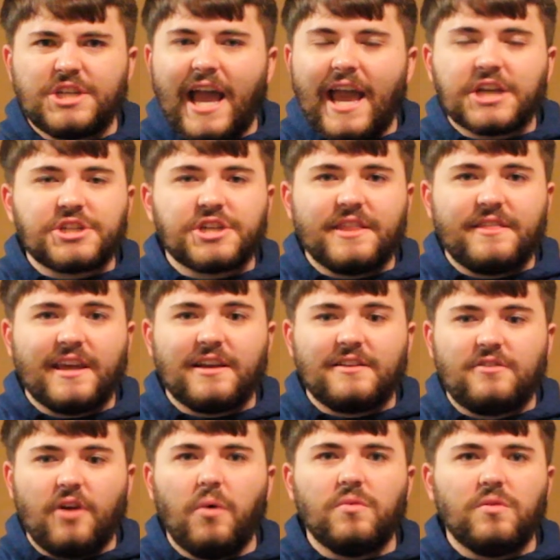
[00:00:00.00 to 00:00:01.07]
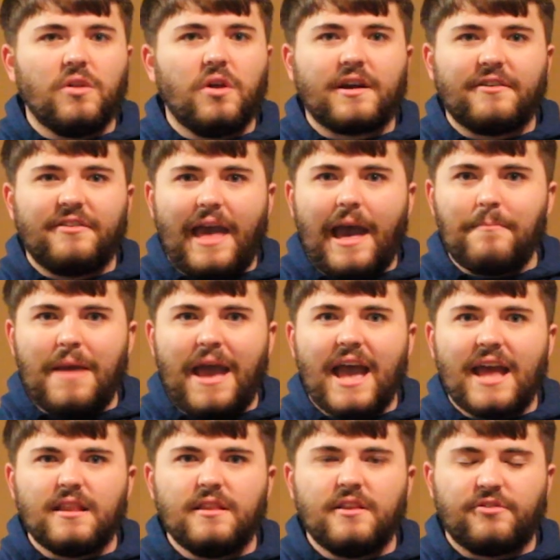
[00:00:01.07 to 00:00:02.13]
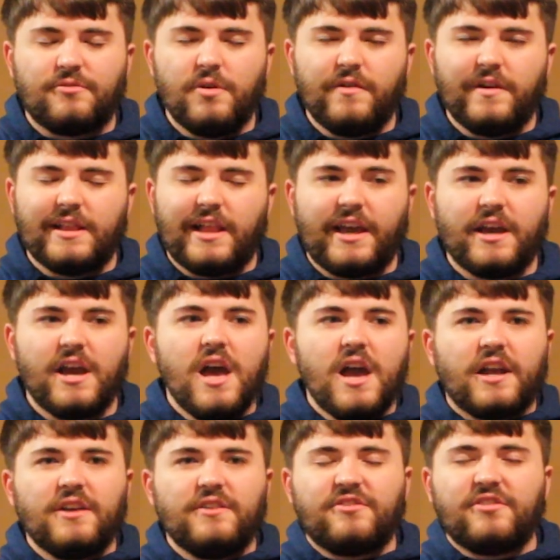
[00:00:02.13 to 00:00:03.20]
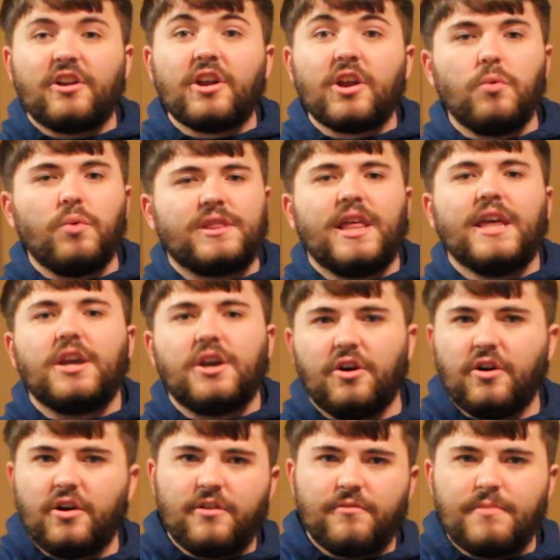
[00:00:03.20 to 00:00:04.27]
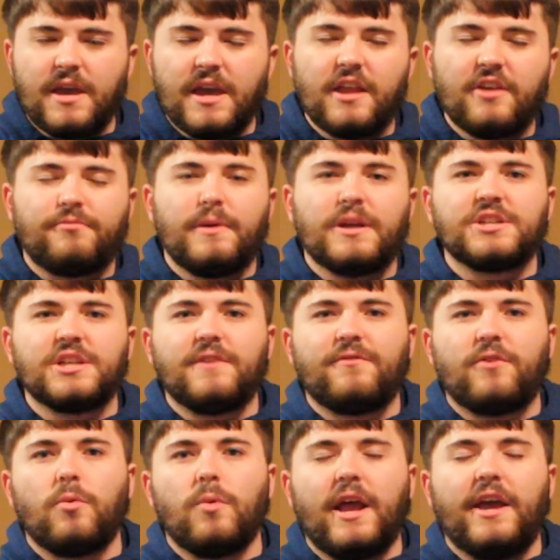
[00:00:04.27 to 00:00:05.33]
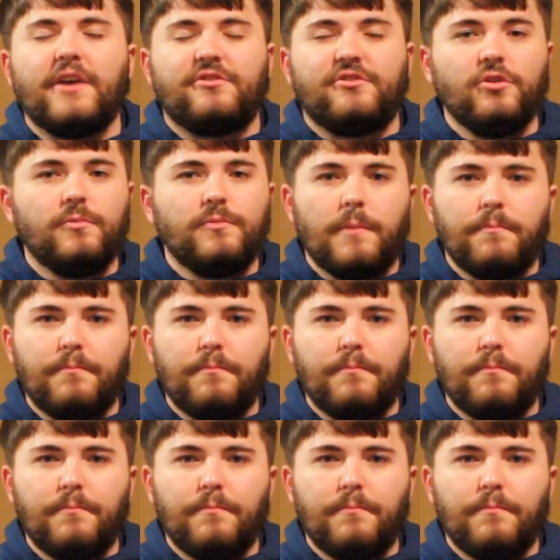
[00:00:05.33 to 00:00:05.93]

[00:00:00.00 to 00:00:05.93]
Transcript: I actually think don't look that bad in this movie. Like, considering what they could have been, especially for what I assume the